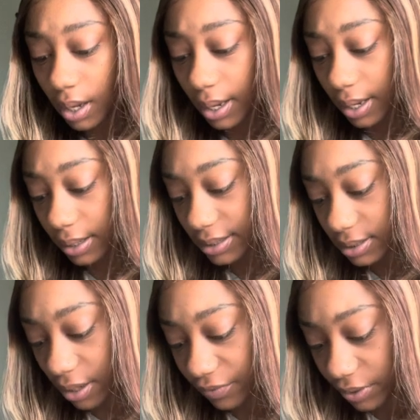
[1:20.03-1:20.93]
And he
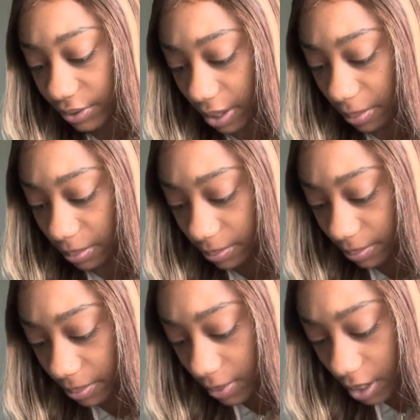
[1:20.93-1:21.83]
suffered them.
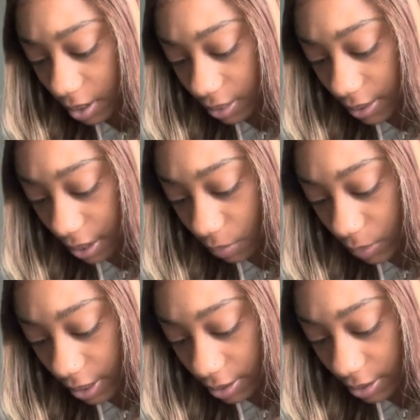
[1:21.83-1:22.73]
Then
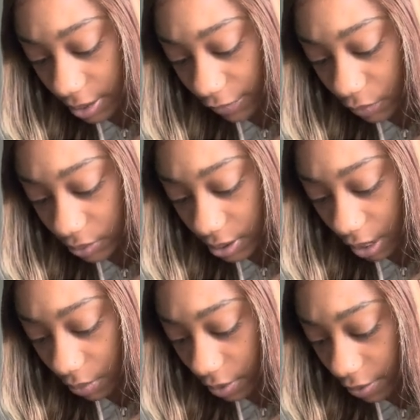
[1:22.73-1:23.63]
went the devils
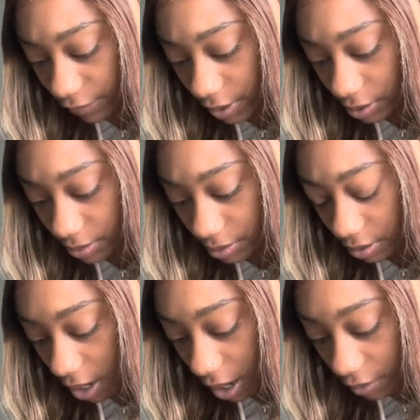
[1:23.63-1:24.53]
out of
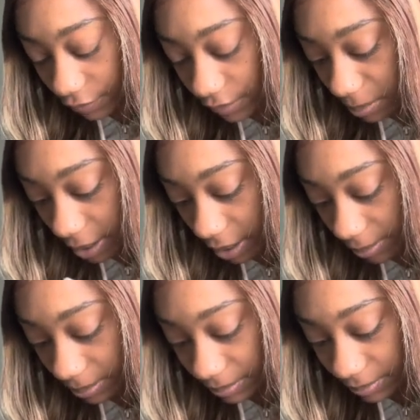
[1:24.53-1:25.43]
the man,
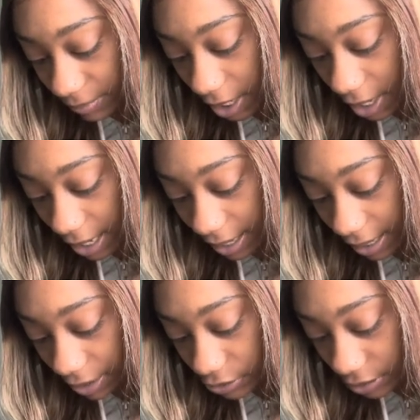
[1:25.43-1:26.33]
and
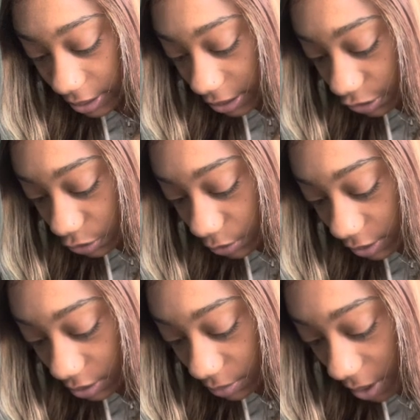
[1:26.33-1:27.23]
entered into the
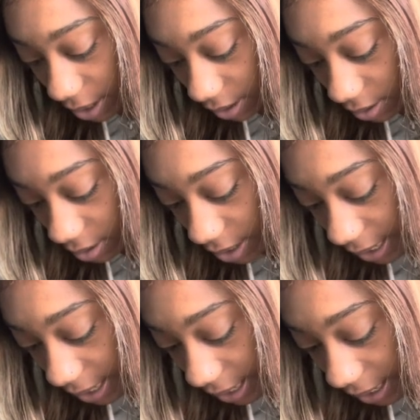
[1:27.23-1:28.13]
swine,
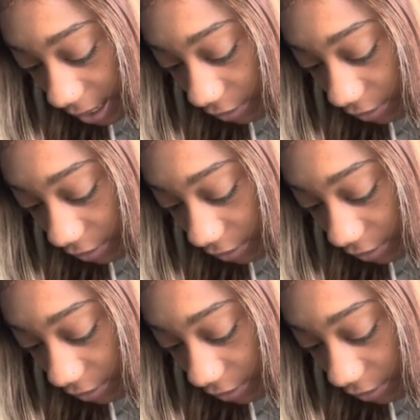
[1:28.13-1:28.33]
and